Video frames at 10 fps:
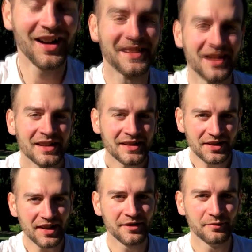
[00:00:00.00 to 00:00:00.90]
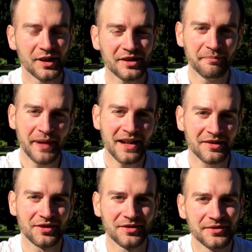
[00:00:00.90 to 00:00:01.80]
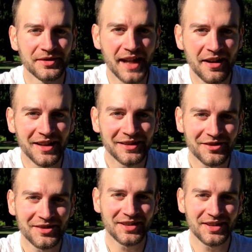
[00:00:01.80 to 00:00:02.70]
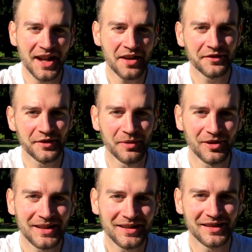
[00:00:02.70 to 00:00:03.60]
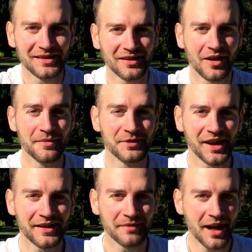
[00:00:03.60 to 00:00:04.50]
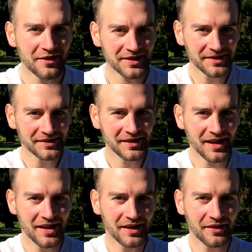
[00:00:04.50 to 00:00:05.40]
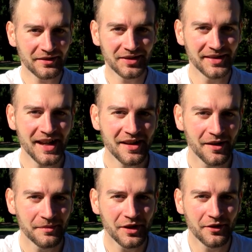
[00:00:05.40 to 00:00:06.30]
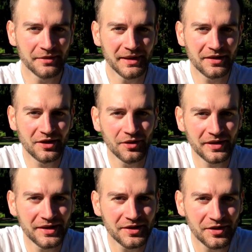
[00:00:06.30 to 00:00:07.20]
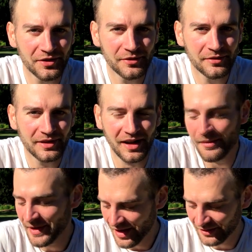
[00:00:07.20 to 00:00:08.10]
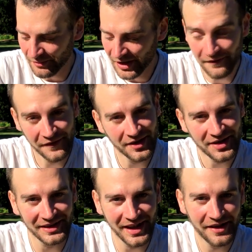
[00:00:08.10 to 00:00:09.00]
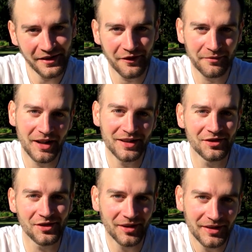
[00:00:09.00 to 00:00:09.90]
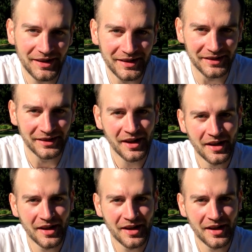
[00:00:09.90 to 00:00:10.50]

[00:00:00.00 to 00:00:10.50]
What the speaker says: Hi guys, and welcome back to Down Under and South of the Border. I'm Jacob Harrison, and today I'm going to be talking to you about my first leg of my journey.